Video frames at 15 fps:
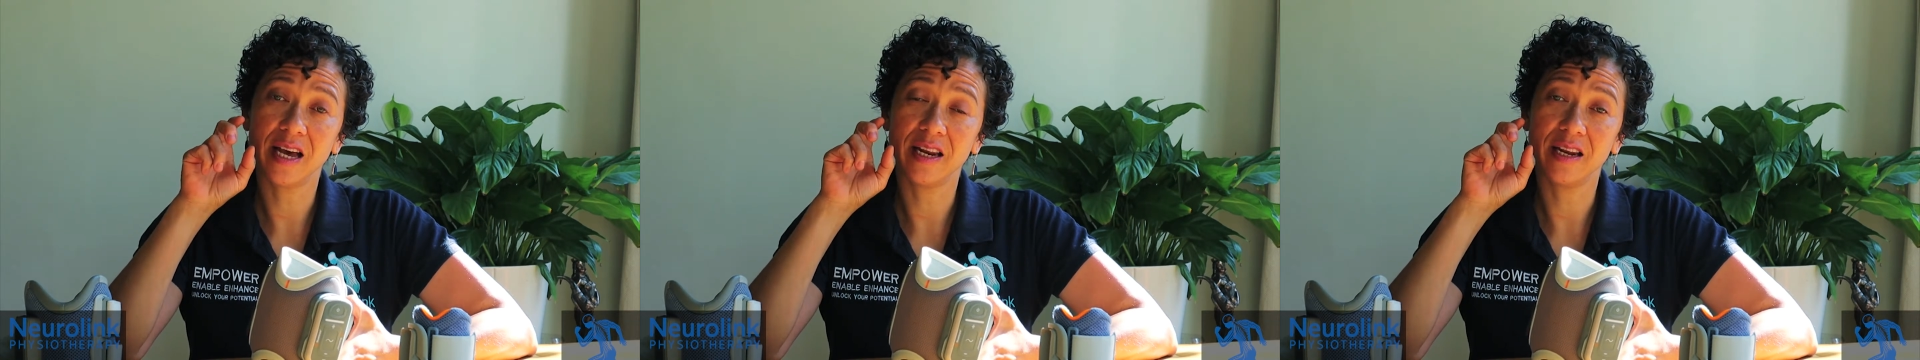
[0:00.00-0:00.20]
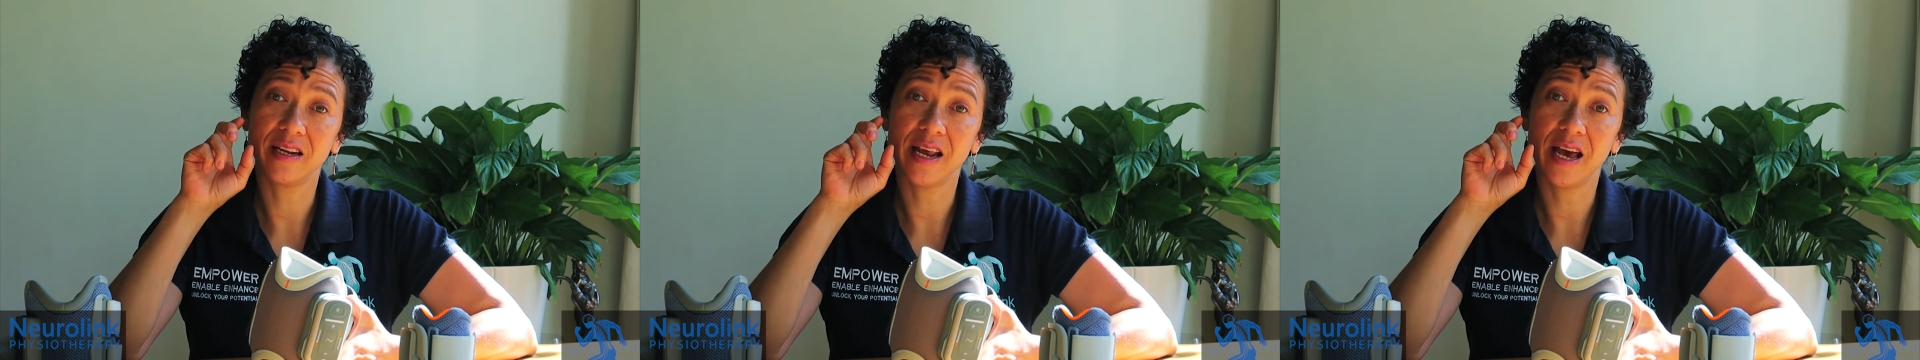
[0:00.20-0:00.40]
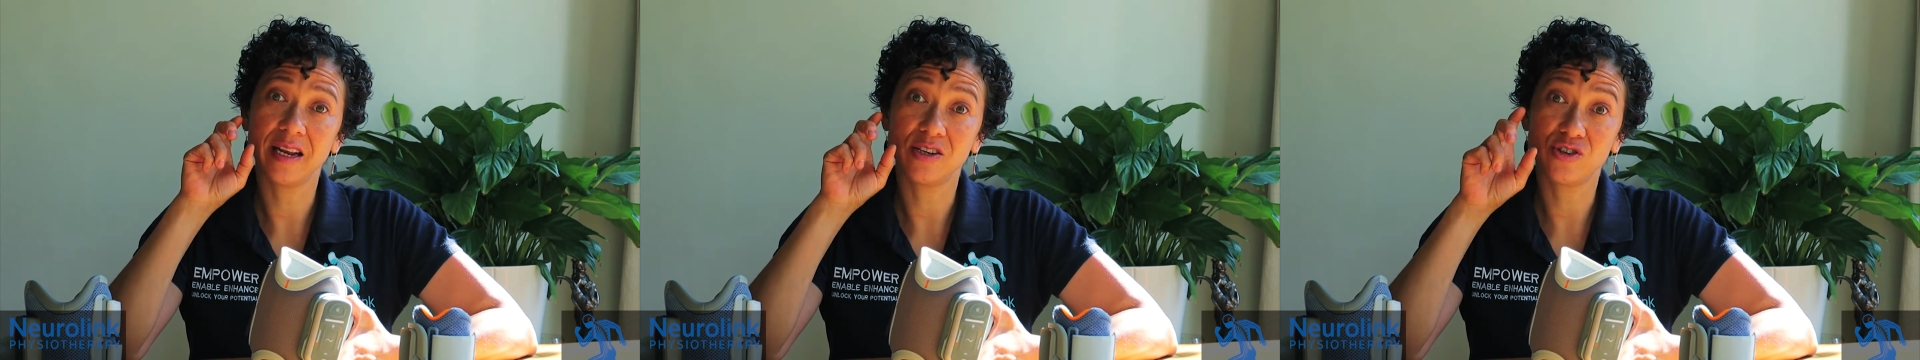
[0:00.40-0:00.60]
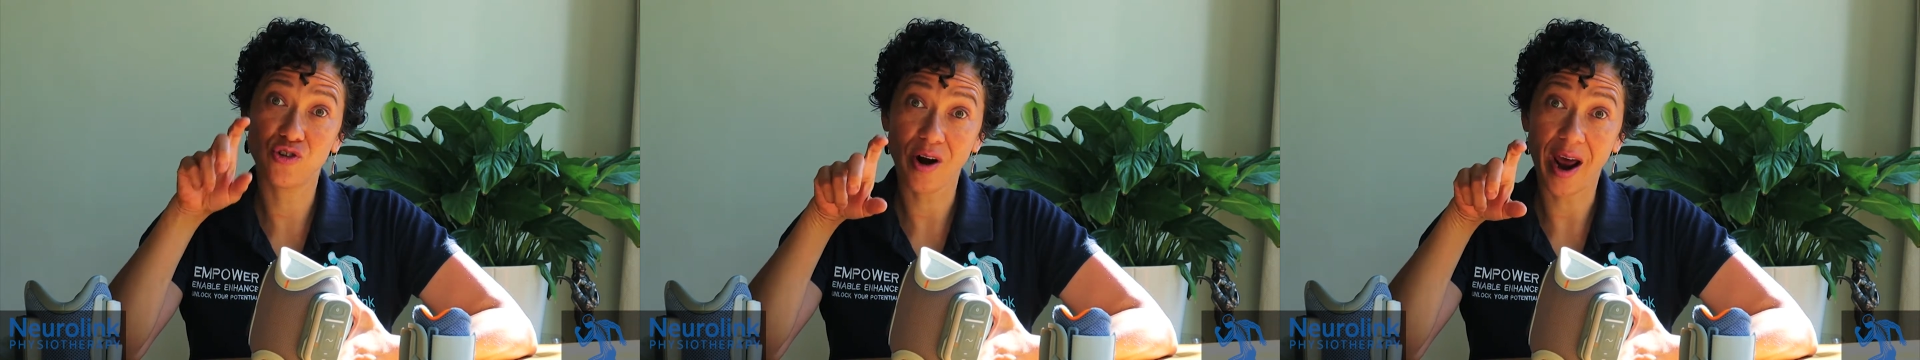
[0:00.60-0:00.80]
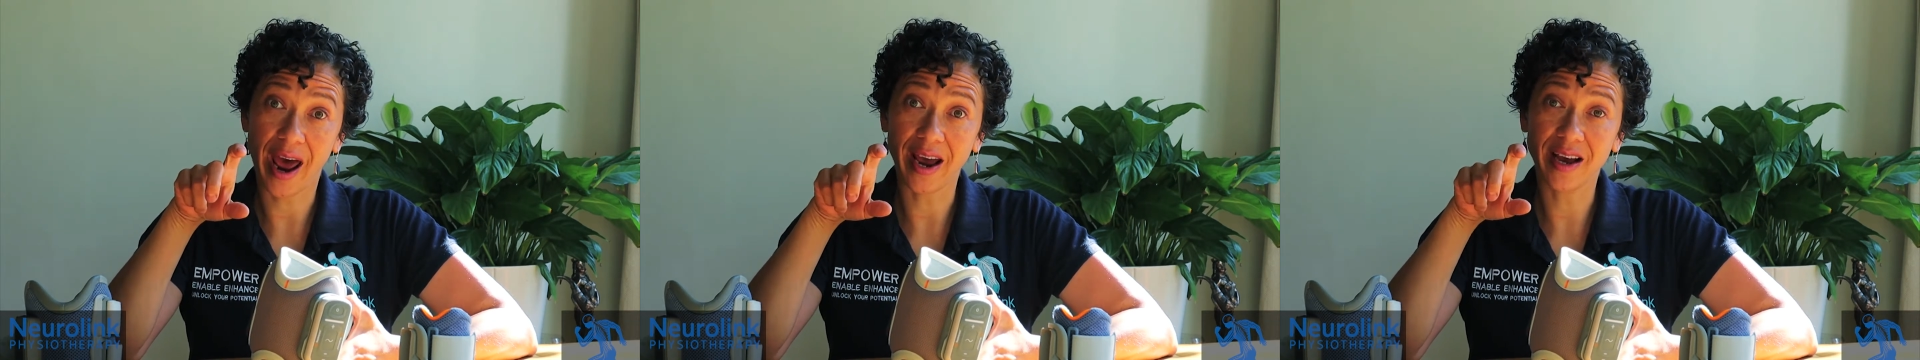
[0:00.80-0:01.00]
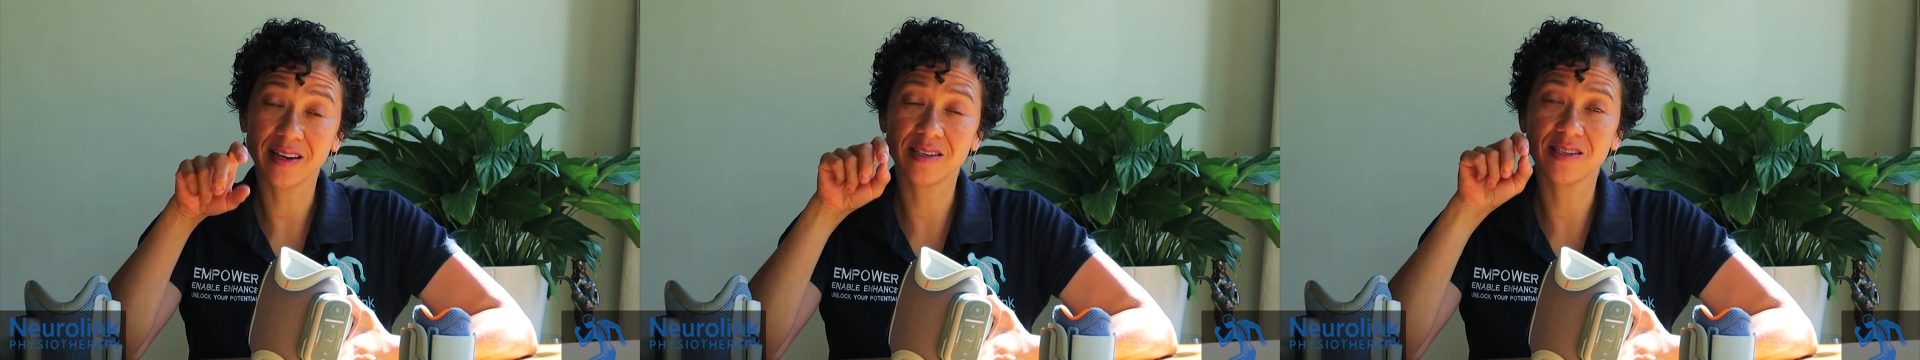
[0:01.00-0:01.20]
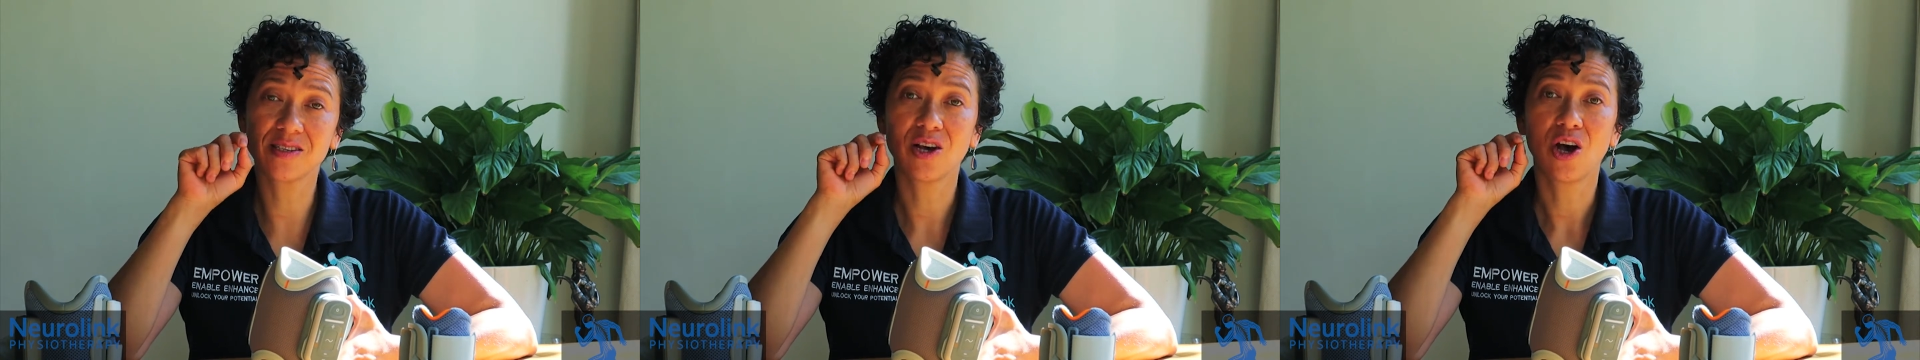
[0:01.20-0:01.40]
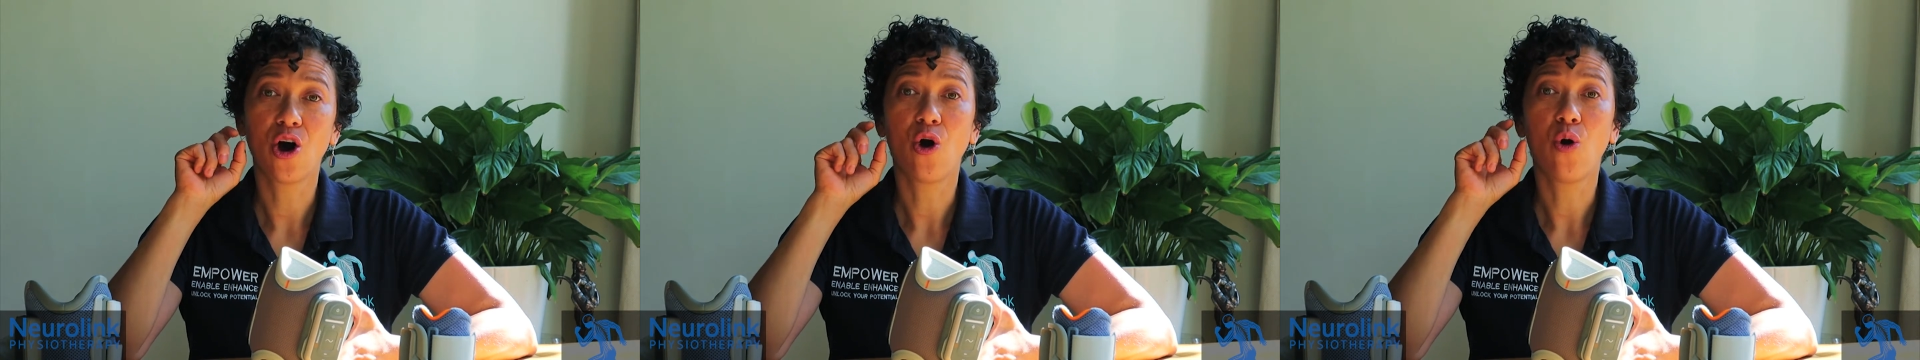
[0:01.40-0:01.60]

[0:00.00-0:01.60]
and it tracks